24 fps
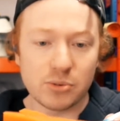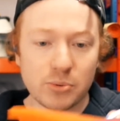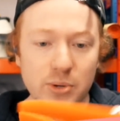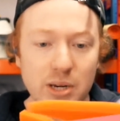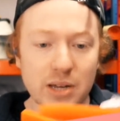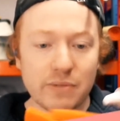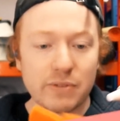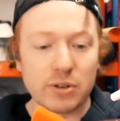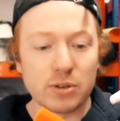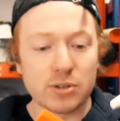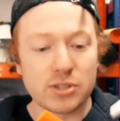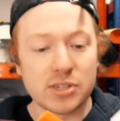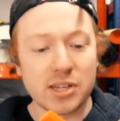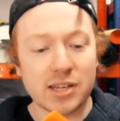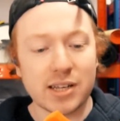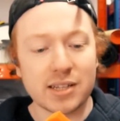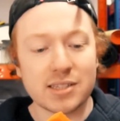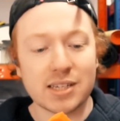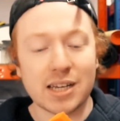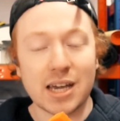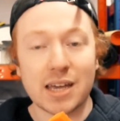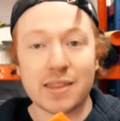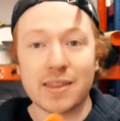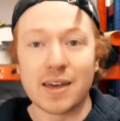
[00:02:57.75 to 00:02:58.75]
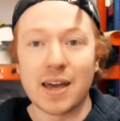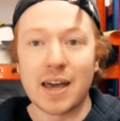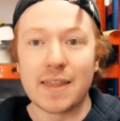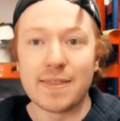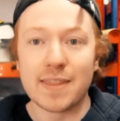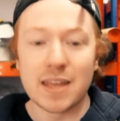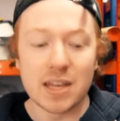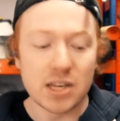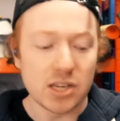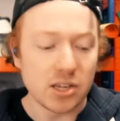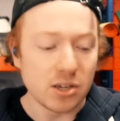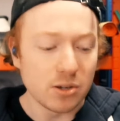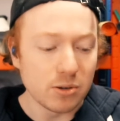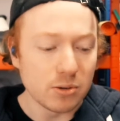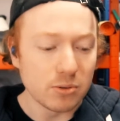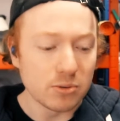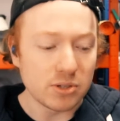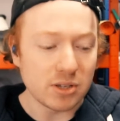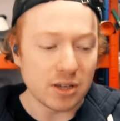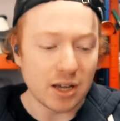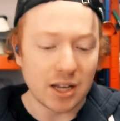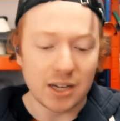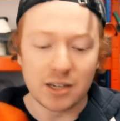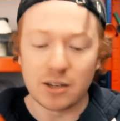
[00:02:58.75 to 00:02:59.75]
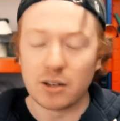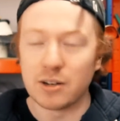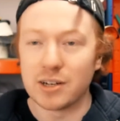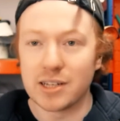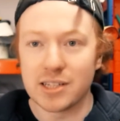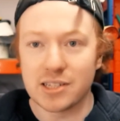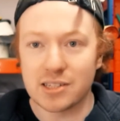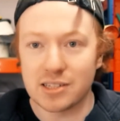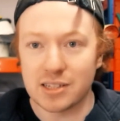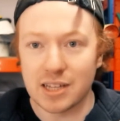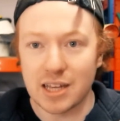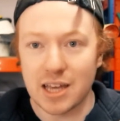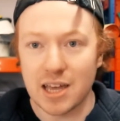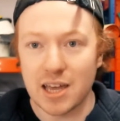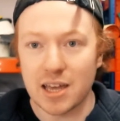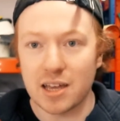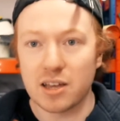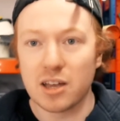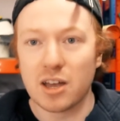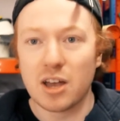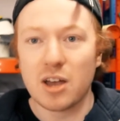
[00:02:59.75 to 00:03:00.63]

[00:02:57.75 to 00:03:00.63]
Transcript: whatever you're sticking together and then use a lolly stick